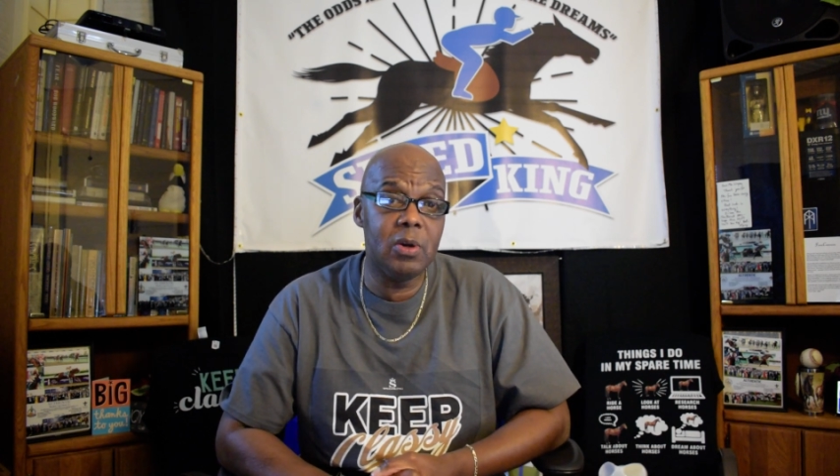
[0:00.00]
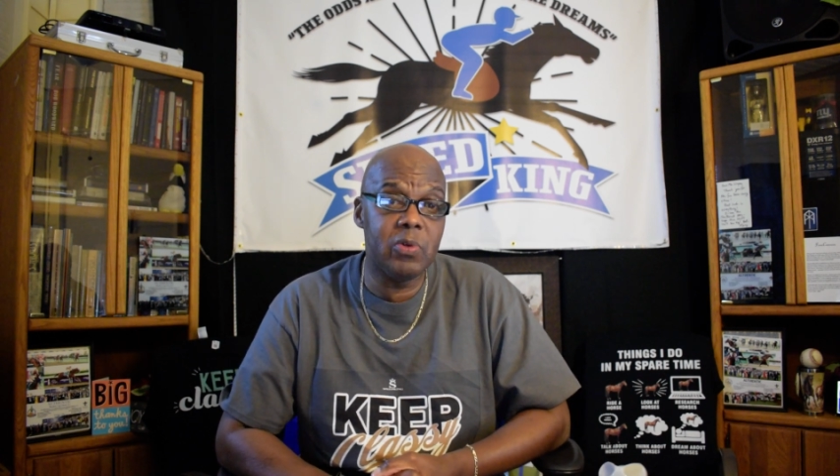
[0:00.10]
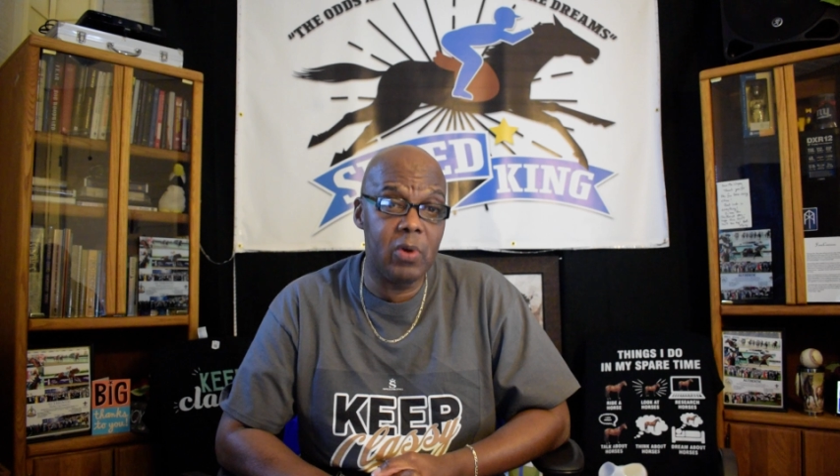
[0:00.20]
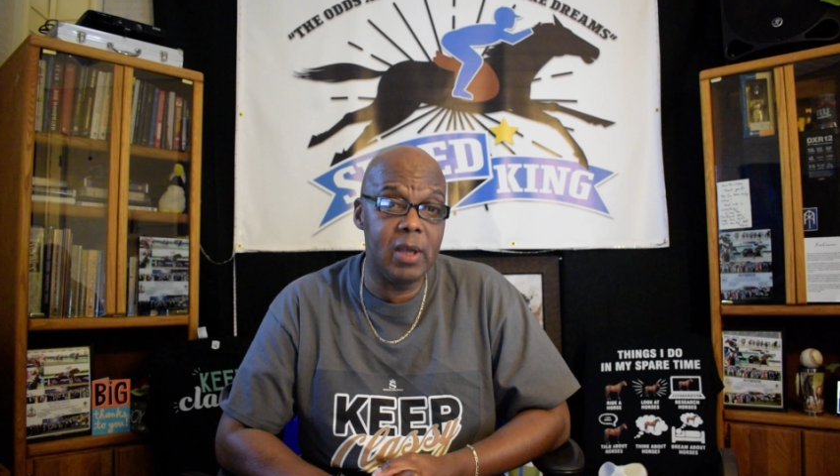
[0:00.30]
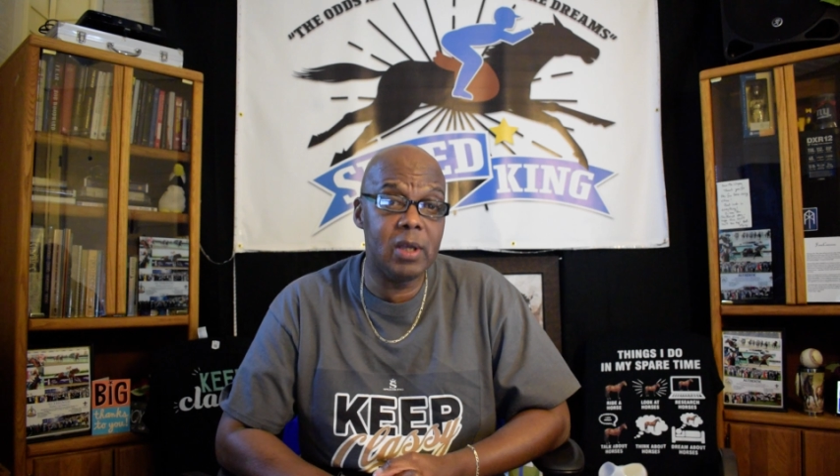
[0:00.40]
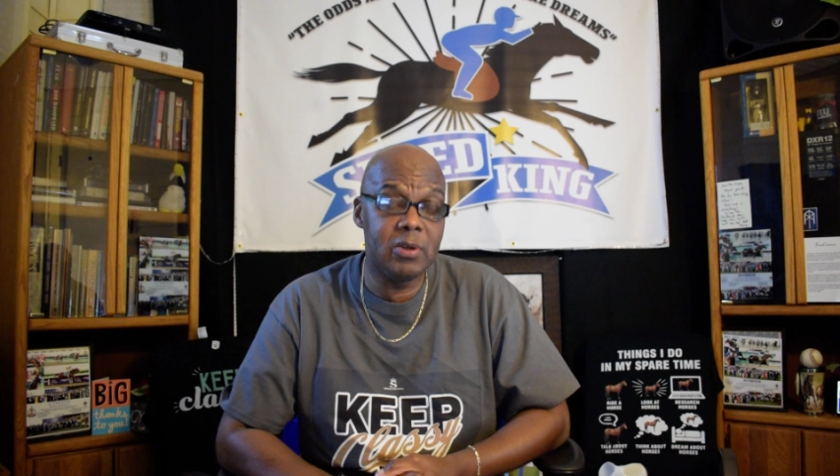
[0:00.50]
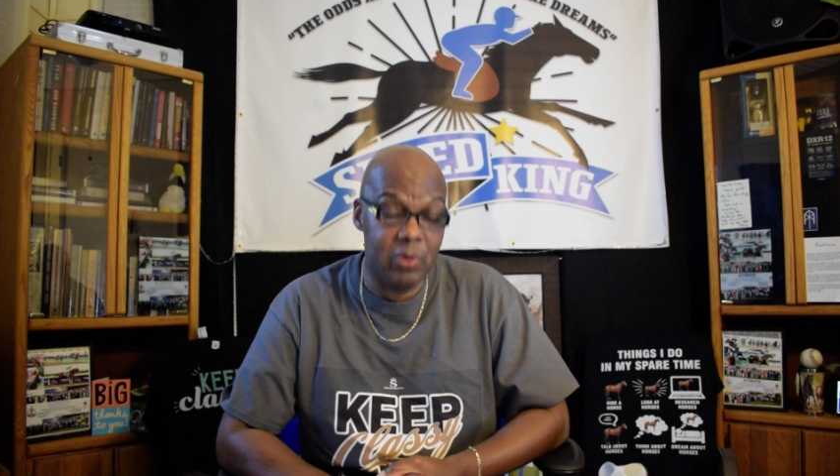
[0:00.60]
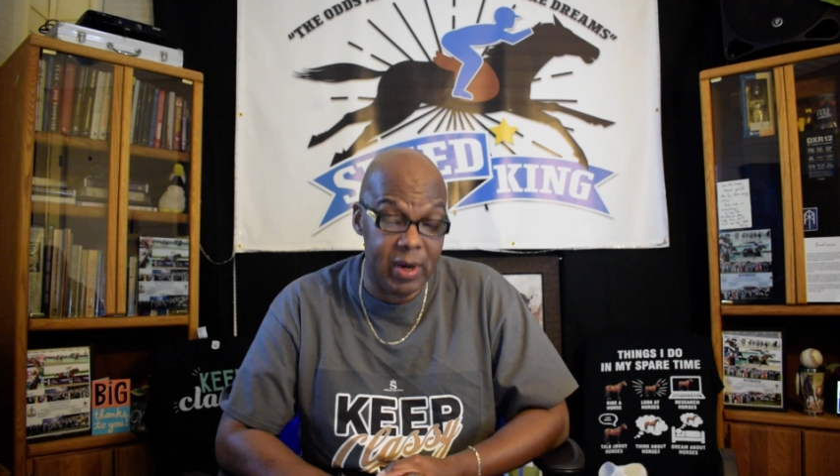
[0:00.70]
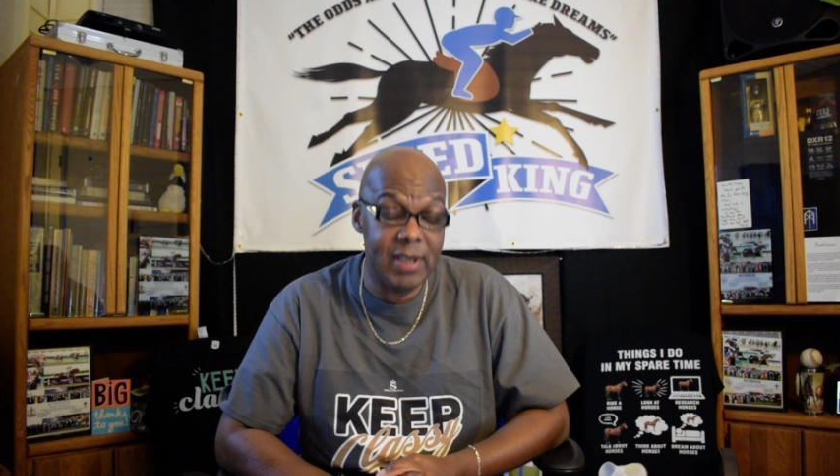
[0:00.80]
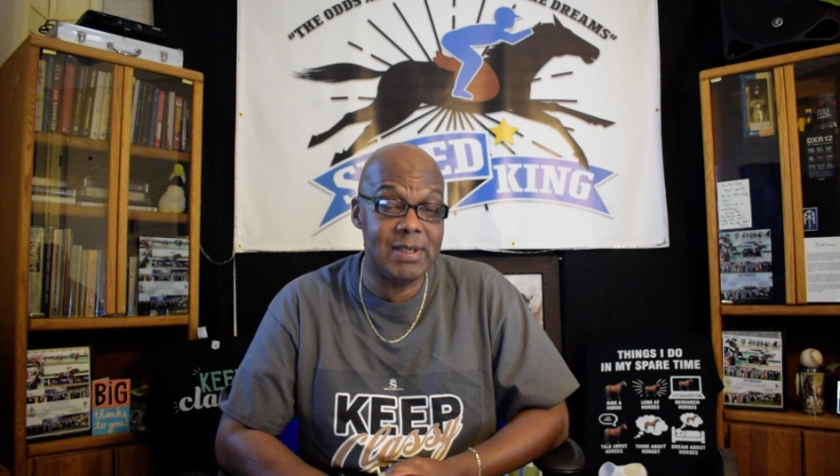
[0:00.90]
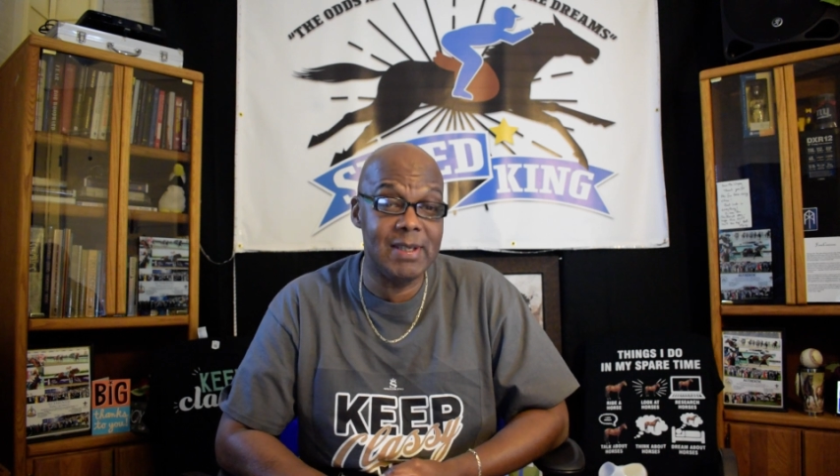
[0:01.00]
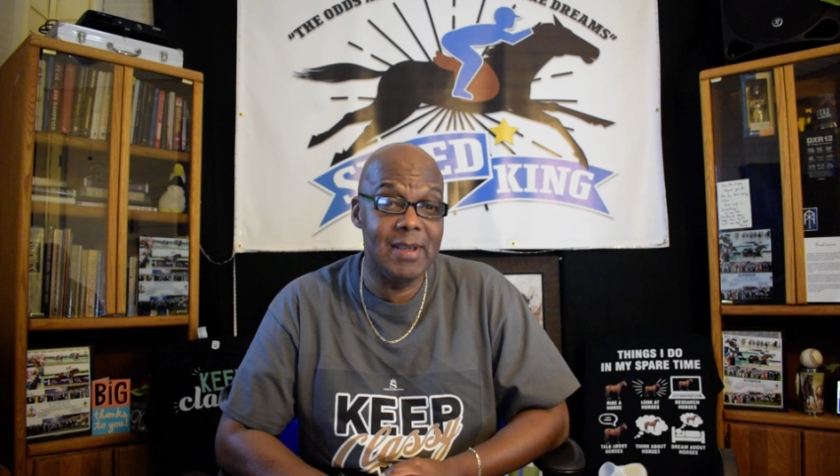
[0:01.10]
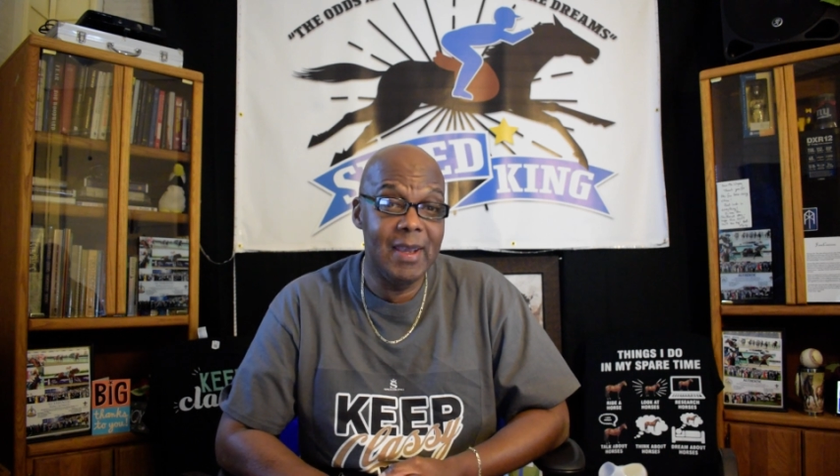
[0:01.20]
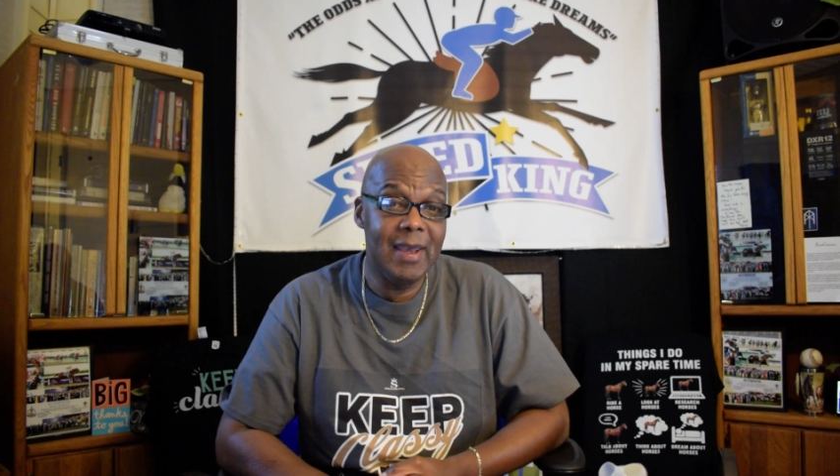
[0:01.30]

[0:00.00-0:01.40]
Crest